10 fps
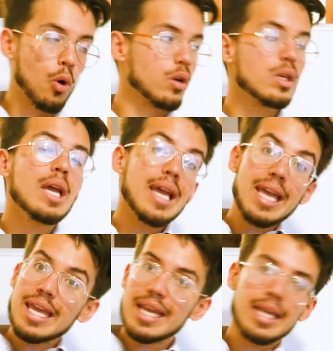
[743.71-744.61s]
in
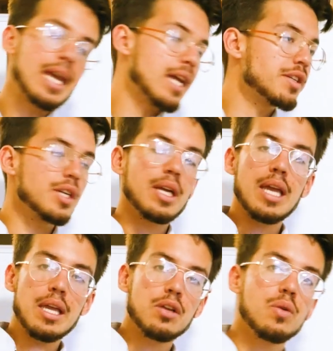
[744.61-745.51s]
engaging, in
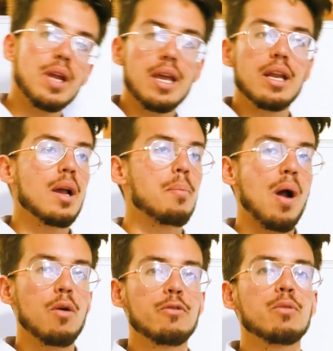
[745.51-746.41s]
creating a powerful
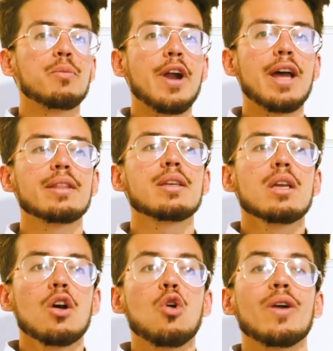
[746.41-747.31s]
brand, or
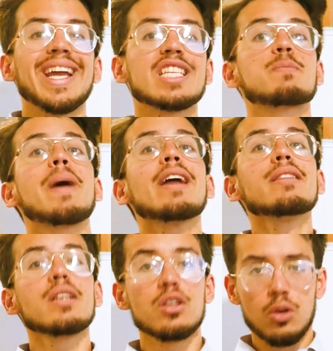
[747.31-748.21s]
expanding your
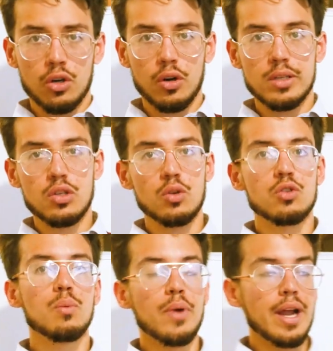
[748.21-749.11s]
current social
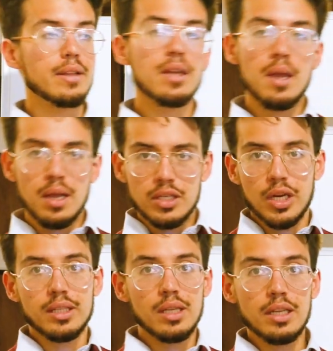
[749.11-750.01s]
brand, check the
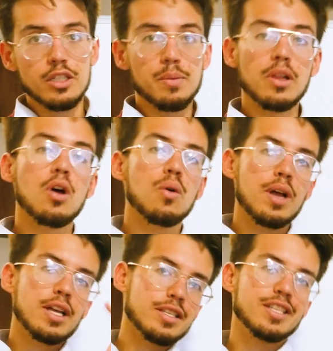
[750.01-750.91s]
links below. See
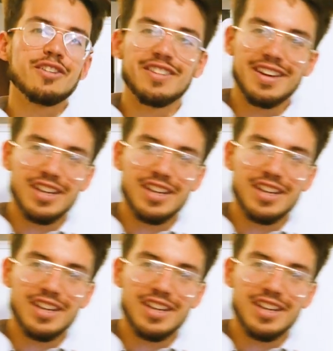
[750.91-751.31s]
you on the next one.